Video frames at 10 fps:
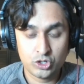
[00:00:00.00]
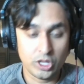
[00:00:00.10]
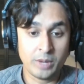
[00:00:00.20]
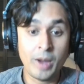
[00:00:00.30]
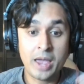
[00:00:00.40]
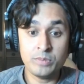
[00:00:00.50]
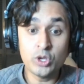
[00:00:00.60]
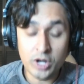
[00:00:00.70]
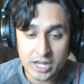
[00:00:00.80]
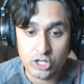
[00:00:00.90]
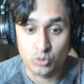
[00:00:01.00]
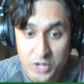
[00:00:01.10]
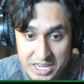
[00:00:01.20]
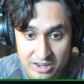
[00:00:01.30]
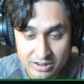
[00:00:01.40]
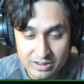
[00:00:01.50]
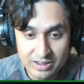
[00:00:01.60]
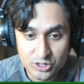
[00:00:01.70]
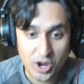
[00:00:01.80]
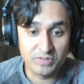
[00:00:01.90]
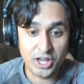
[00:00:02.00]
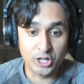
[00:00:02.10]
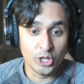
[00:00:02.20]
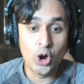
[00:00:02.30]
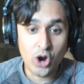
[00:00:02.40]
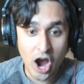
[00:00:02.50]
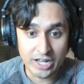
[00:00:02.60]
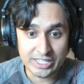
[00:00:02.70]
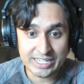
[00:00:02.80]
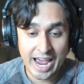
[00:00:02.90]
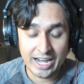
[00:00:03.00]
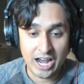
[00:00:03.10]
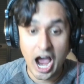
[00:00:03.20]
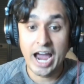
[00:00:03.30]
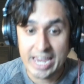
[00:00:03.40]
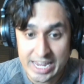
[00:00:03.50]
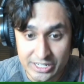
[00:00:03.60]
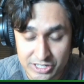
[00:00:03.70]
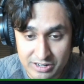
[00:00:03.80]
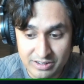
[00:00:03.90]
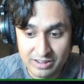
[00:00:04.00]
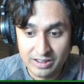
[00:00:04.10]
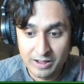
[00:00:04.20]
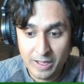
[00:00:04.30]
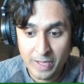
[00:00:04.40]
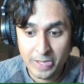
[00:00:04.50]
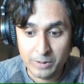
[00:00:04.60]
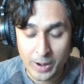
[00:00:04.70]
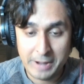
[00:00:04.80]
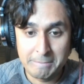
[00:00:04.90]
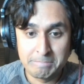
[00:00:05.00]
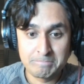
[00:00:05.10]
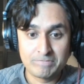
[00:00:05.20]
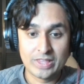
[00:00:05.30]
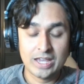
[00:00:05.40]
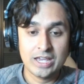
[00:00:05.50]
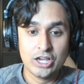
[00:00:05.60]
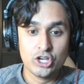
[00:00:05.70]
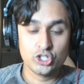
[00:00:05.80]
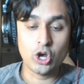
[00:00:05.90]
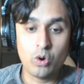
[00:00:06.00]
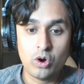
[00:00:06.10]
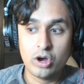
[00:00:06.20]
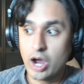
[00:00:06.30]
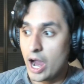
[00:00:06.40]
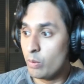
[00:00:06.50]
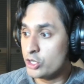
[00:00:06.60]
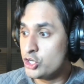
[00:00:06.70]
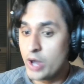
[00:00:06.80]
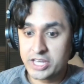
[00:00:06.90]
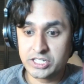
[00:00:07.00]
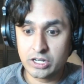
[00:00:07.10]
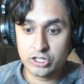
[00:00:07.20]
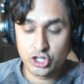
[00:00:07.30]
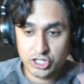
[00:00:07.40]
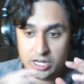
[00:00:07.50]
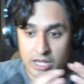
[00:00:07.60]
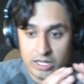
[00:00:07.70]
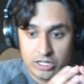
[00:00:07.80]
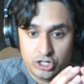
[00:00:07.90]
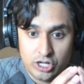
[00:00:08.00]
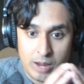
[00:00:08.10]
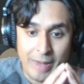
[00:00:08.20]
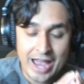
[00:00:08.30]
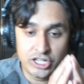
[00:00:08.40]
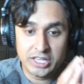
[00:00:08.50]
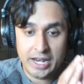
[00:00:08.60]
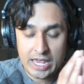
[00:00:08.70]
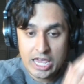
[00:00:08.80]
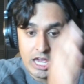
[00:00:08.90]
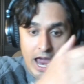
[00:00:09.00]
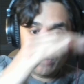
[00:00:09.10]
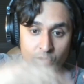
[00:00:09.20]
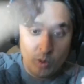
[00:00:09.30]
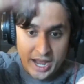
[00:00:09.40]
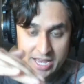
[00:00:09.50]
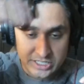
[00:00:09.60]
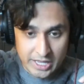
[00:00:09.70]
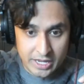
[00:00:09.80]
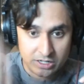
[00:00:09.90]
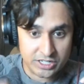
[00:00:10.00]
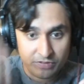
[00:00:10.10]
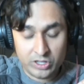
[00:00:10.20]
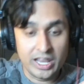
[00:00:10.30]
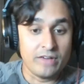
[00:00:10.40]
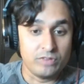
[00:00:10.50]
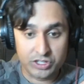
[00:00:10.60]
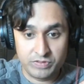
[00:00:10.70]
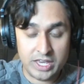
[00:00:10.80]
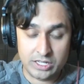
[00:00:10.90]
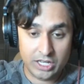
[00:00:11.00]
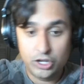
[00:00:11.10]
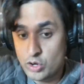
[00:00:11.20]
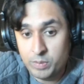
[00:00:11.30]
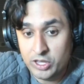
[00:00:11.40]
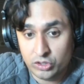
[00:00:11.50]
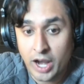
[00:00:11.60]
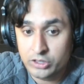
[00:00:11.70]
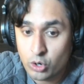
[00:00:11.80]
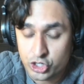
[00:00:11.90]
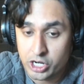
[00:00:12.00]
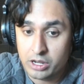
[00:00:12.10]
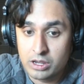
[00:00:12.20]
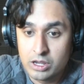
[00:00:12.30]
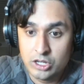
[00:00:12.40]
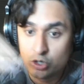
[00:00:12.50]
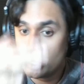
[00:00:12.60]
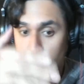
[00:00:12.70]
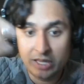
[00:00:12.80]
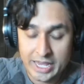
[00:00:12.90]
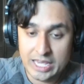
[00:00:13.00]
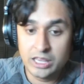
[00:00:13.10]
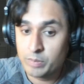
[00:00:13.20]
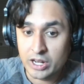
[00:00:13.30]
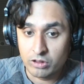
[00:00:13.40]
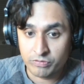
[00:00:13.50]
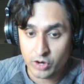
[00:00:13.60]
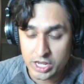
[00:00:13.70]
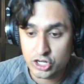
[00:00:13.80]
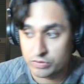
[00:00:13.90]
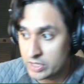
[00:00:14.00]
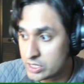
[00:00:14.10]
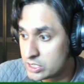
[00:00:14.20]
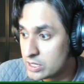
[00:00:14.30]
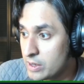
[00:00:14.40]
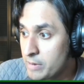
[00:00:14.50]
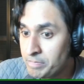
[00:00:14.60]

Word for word: So like my immunity is weak. So I have like a low con stat, high int. Right? So I want you guys to just eh, imagine that everyone has like different levels of these, and you could be Tridoshic. You can be like in the middle for each of these.